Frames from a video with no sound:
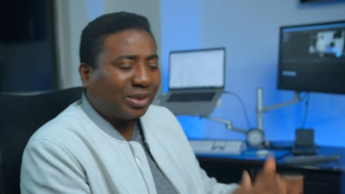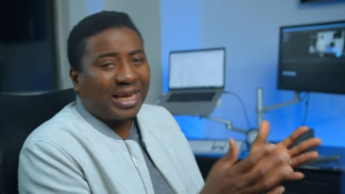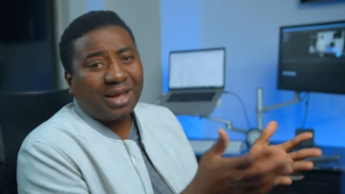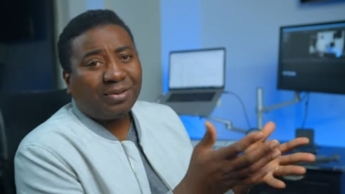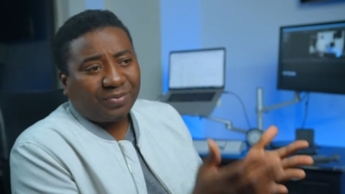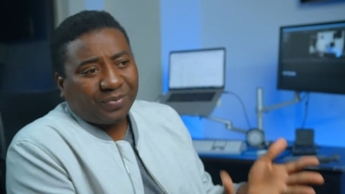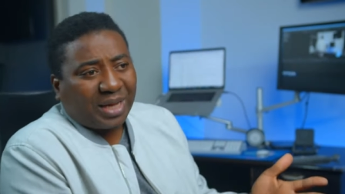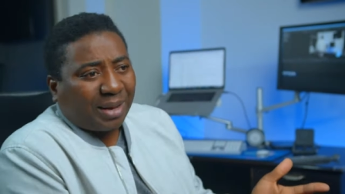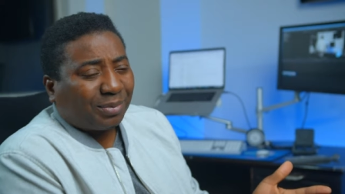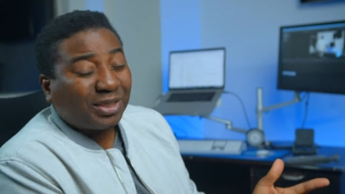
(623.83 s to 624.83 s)
So now
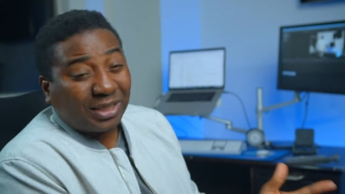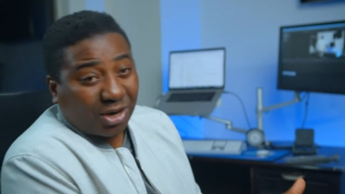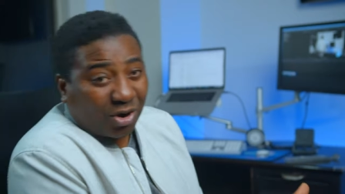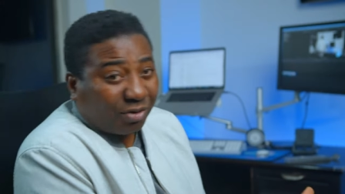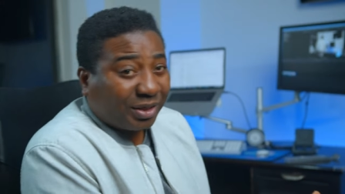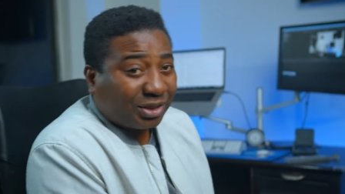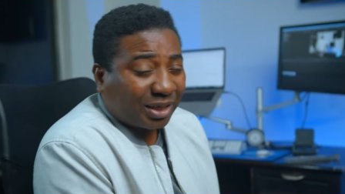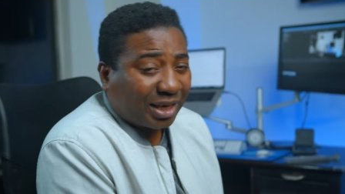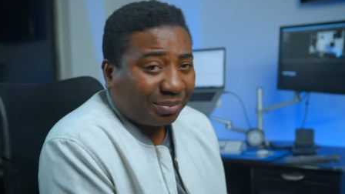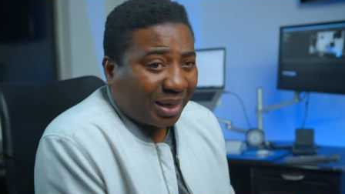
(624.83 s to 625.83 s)
I'm not in a hurry
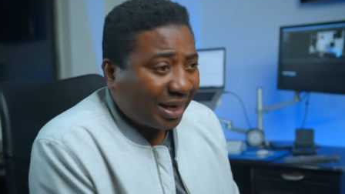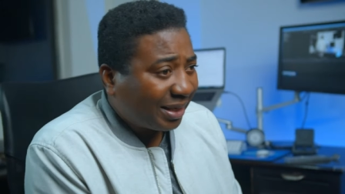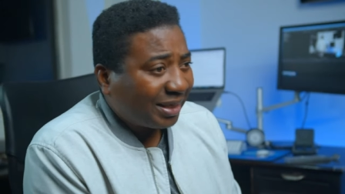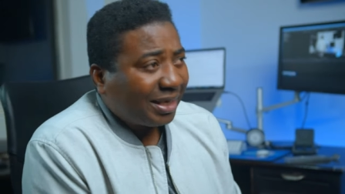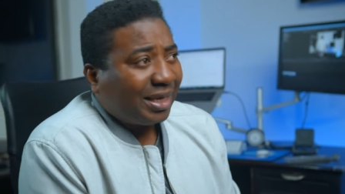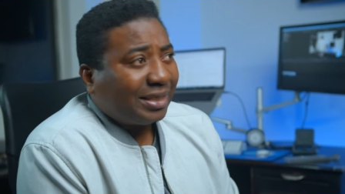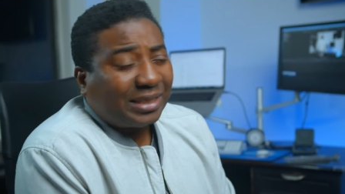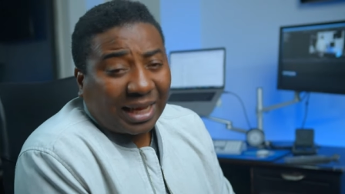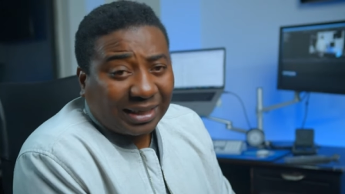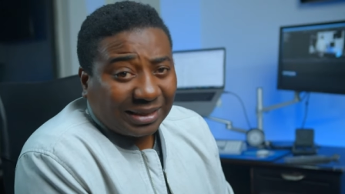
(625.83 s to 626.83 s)
to get my
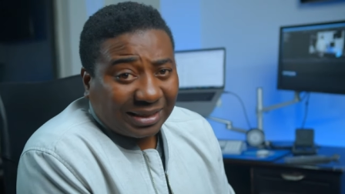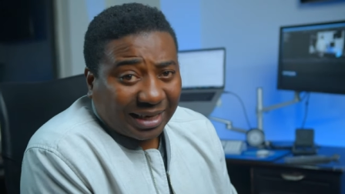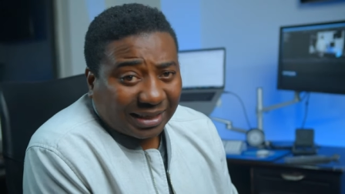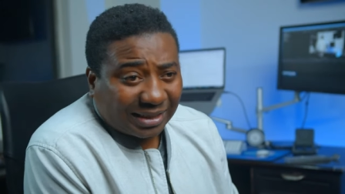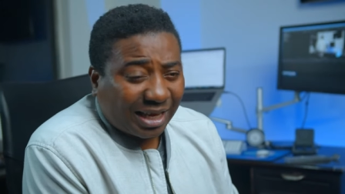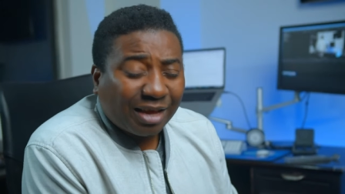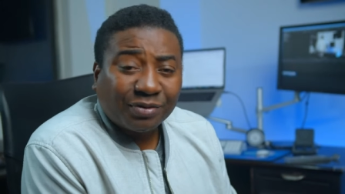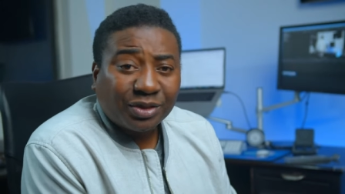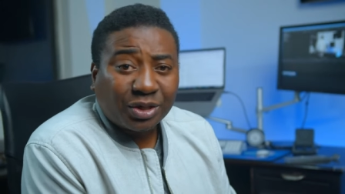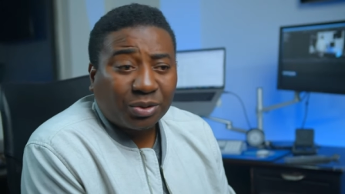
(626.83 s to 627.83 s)
standing desk,
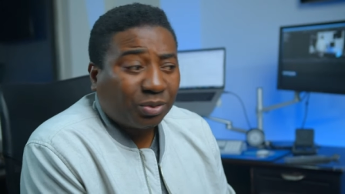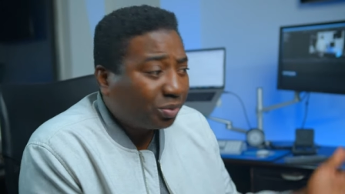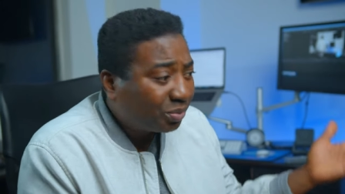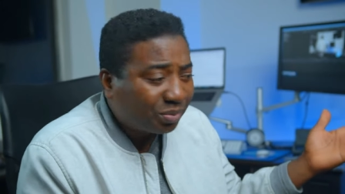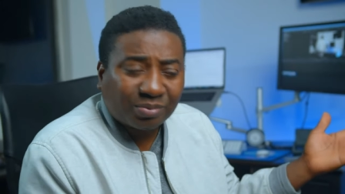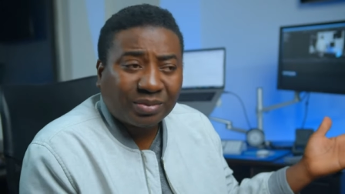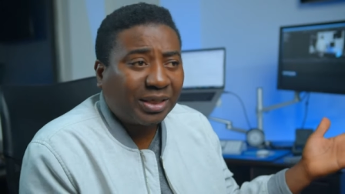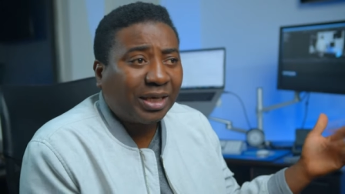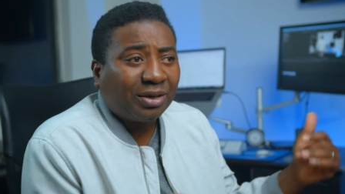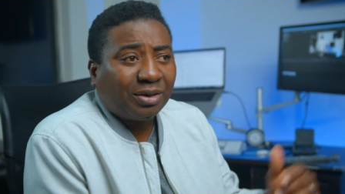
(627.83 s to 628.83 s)
even though,
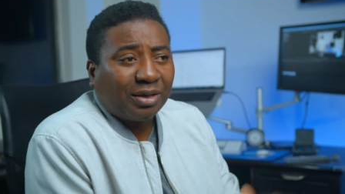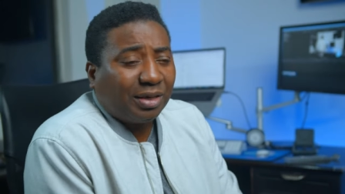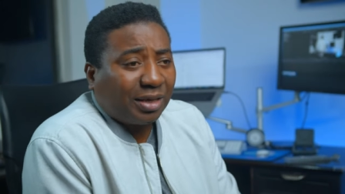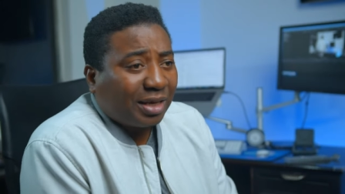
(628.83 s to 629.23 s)
you know,